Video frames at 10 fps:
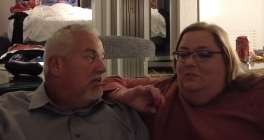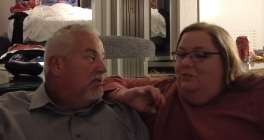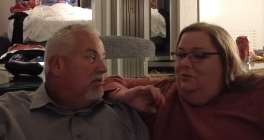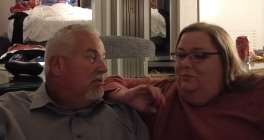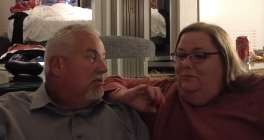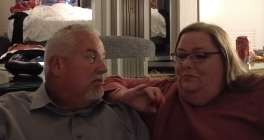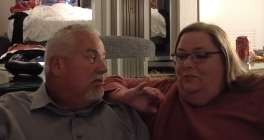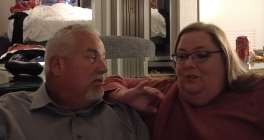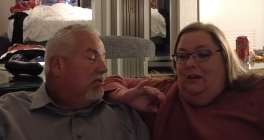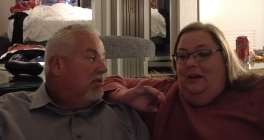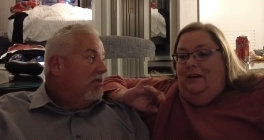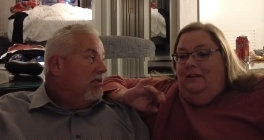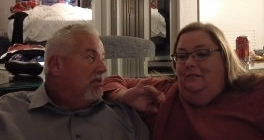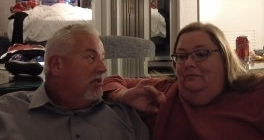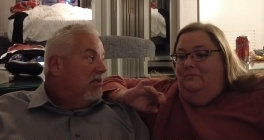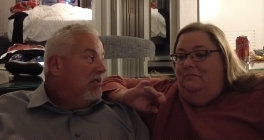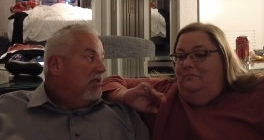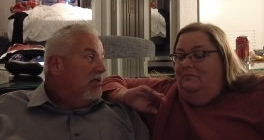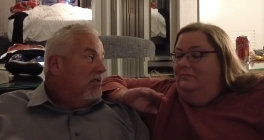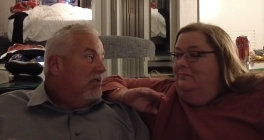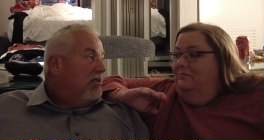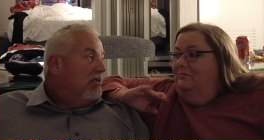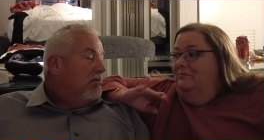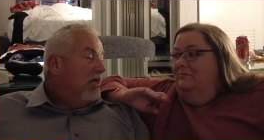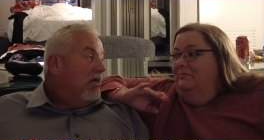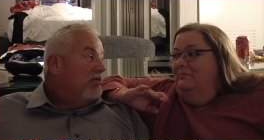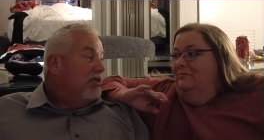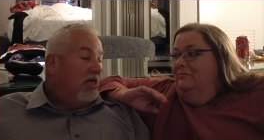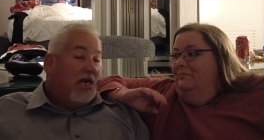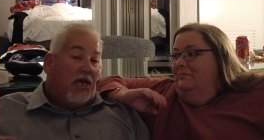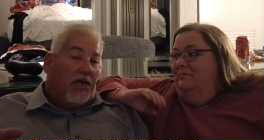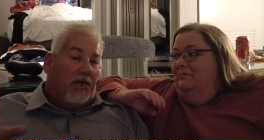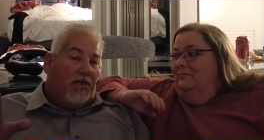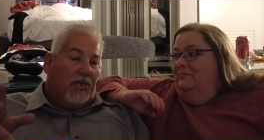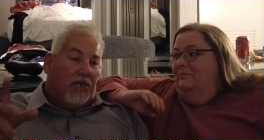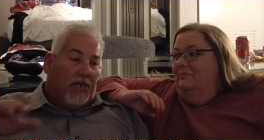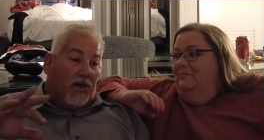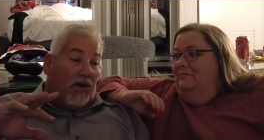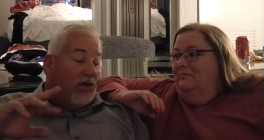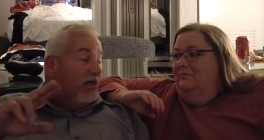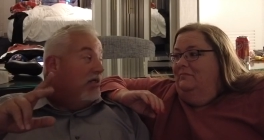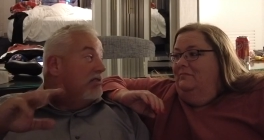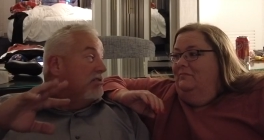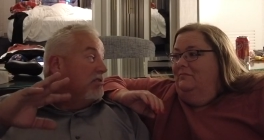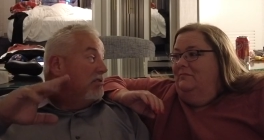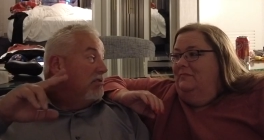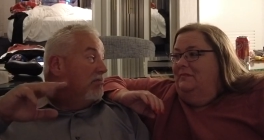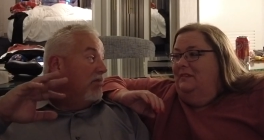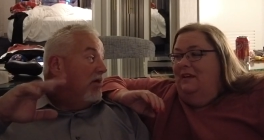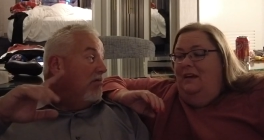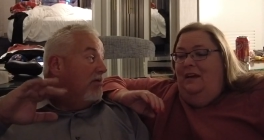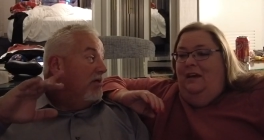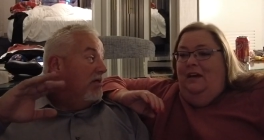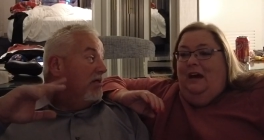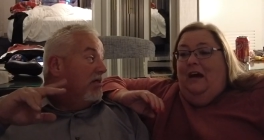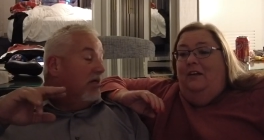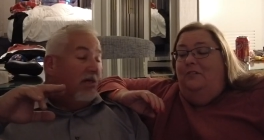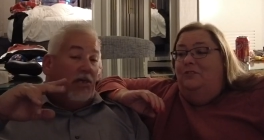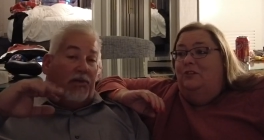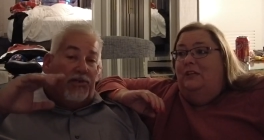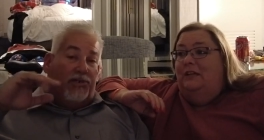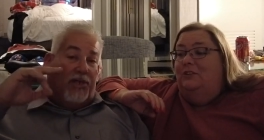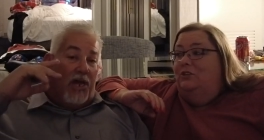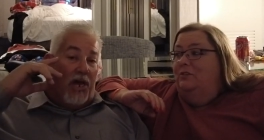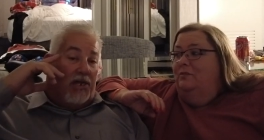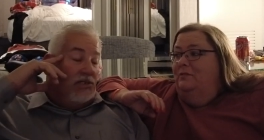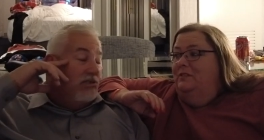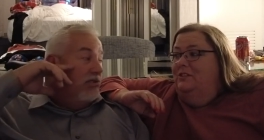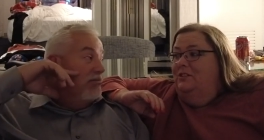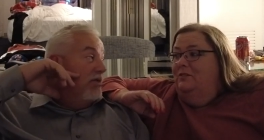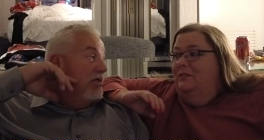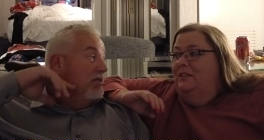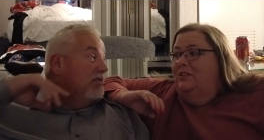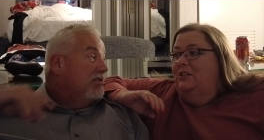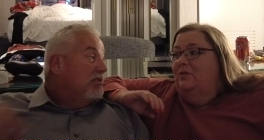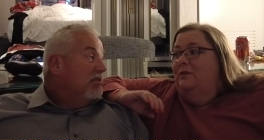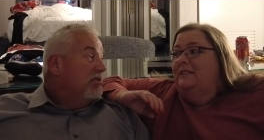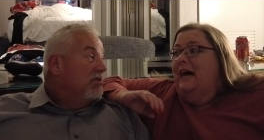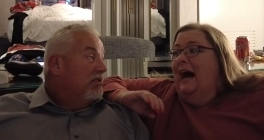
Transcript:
Speaker 1: June, July.
Speaker 2: Well, July and August, probably. I don't know. July, June, hottest, June this year was